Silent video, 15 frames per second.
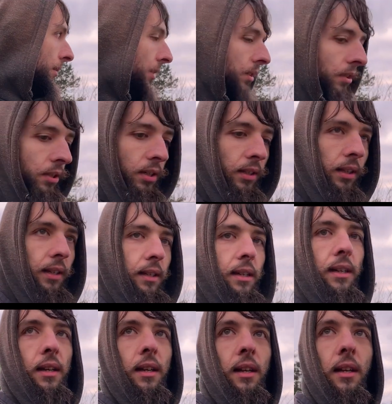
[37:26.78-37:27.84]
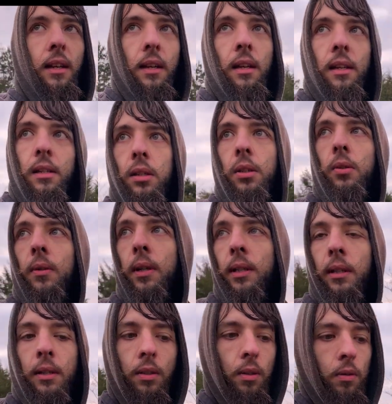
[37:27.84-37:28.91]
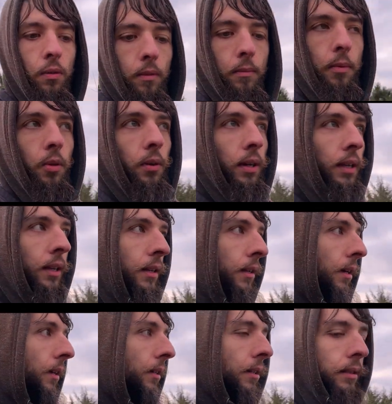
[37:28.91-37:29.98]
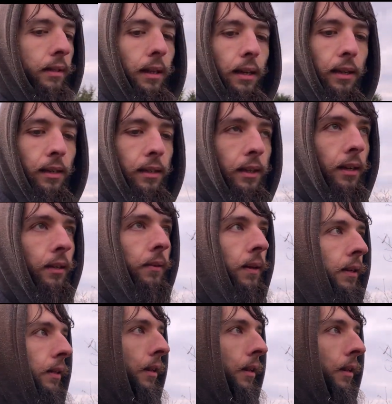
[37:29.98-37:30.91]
just chilling, enjoying this cool morning. It's 9 o'clock right